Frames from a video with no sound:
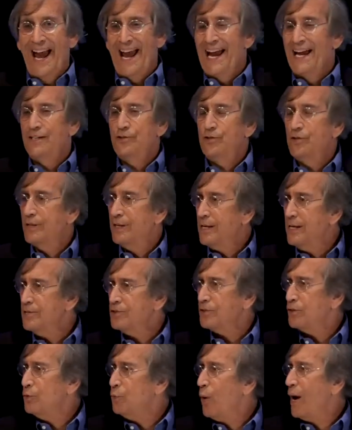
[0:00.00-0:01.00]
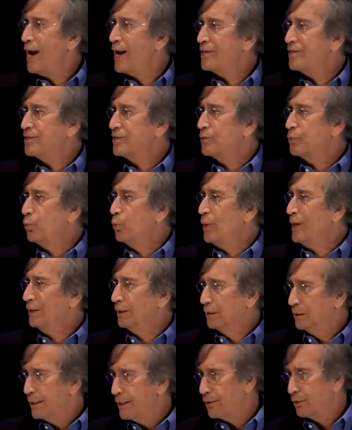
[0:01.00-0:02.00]
And to the east and west, we
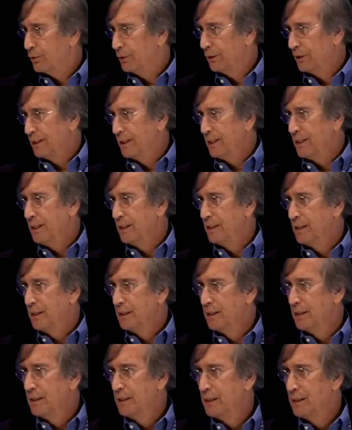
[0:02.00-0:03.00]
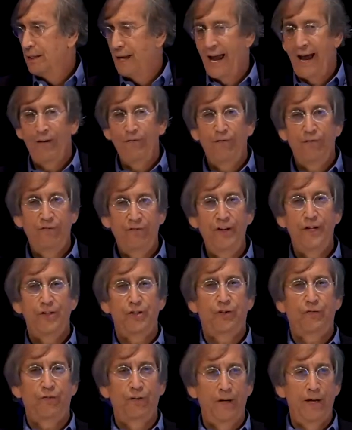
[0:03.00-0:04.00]
literally have
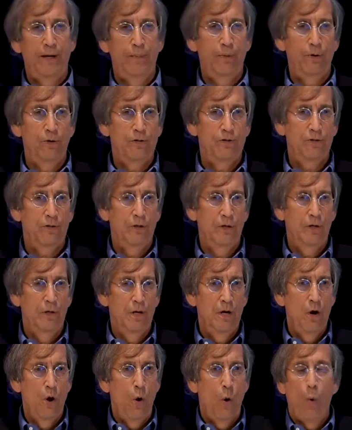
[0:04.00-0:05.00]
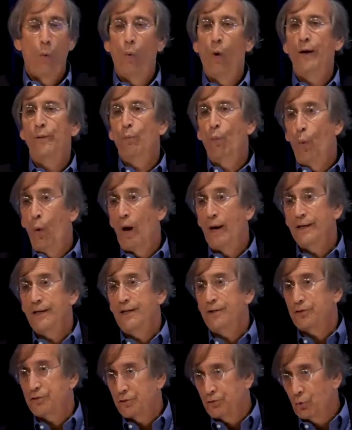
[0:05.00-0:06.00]
fish for neighbors. What one
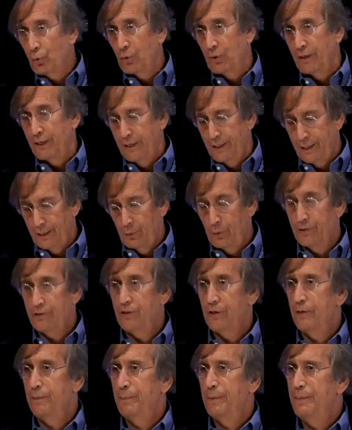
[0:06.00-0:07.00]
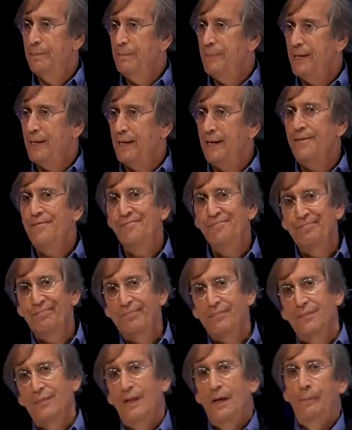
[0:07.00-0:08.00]
historian, I wish it had been
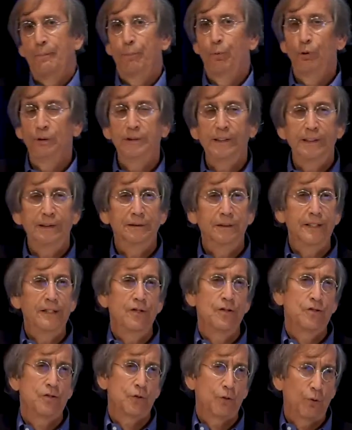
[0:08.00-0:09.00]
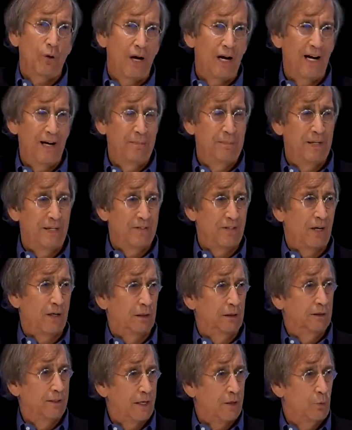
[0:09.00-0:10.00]
me, brilliantly described as
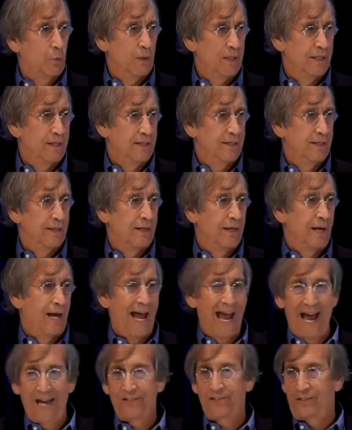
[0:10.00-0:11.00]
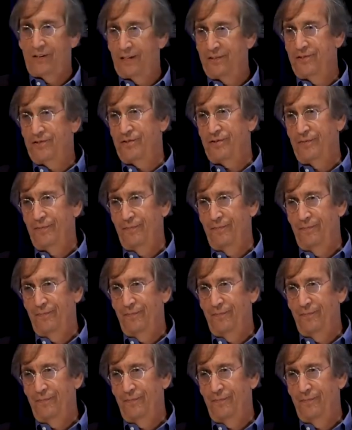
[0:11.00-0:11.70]
our liquid assets.